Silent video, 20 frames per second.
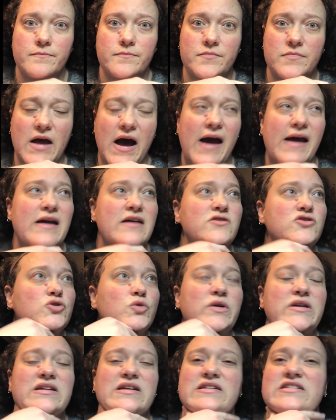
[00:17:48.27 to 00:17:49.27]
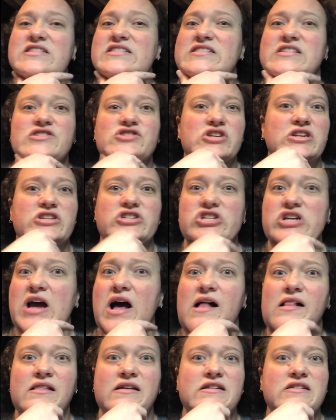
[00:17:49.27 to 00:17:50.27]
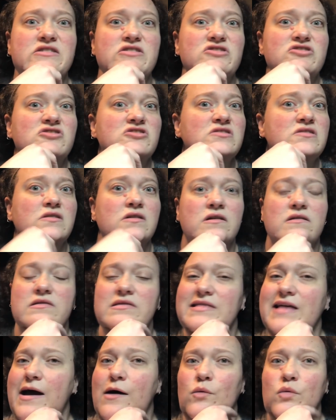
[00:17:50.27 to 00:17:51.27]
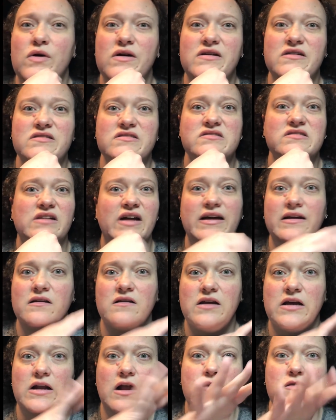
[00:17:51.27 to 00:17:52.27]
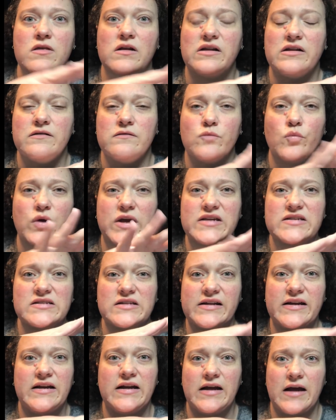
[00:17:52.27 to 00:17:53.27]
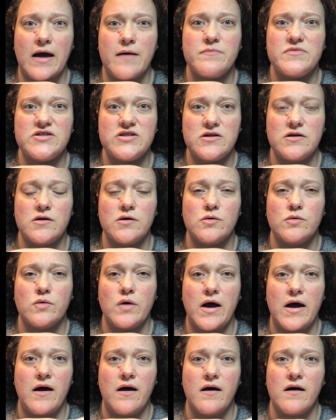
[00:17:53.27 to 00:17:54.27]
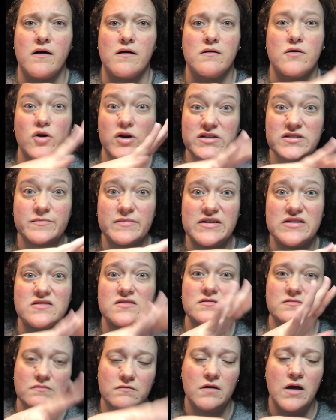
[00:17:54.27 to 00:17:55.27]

I had joined a stitching challenge that was like, the weeks leading up to Christmas,